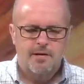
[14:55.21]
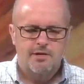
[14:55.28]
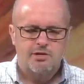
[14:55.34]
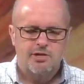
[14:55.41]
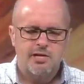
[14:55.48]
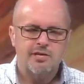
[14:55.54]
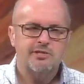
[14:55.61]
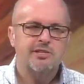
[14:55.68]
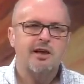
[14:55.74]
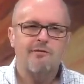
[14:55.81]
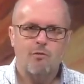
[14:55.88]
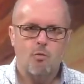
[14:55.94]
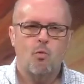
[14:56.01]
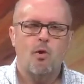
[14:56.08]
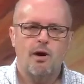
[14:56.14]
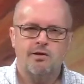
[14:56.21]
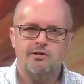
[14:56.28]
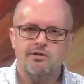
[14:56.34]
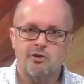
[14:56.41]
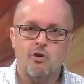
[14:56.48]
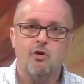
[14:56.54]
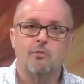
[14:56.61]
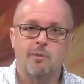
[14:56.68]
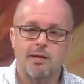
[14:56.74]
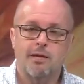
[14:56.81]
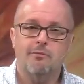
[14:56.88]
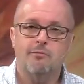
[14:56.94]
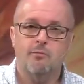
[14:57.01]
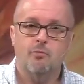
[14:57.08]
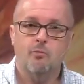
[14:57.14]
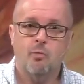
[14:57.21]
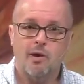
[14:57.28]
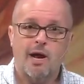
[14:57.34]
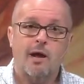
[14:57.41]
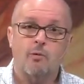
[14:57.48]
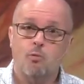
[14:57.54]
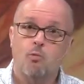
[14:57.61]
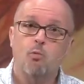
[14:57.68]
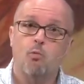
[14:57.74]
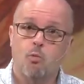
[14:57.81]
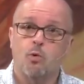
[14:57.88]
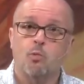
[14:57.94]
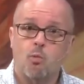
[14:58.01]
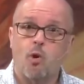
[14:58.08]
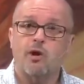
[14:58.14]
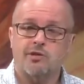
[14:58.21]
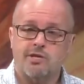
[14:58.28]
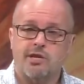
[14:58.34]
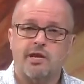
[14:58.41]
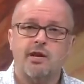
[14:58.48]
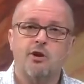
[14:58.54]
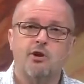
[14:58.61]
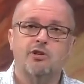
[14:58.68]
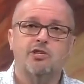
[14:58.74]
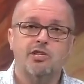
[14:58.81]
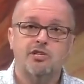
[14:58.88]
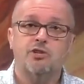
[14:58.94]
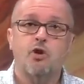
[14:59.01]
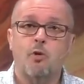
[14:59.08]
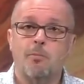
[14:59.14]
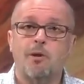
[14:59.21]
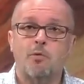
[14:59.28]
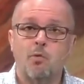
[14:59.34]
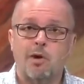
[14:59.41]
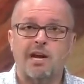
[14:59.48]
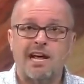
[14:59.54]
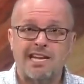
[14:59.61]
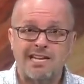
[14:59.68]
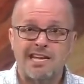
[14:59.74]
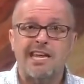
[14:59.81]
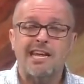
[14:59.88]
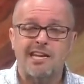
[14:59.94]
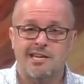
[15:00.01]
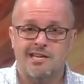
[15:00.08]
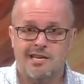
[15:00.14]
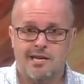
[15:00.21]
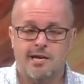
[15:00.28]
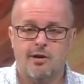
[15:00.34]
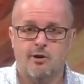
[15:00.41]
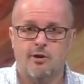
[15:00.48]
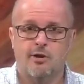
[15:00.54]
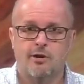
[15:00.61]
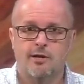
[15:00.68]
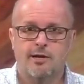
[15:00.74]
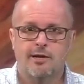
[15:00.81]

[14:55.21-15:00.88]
She has never once told me what I would want to hear. She's told me what I needed to hear.